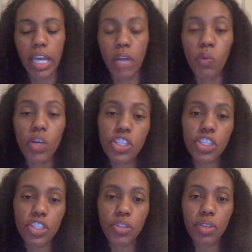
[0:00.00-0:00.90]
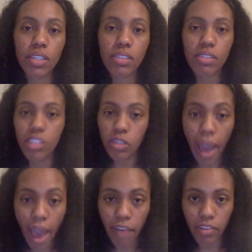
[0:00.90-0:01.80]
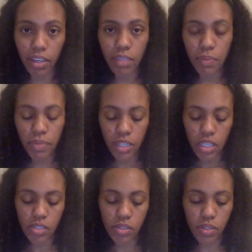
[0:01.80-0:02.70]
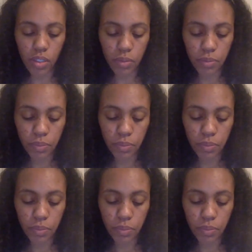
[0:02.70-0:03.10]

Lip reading: And once you do this, you have it. So,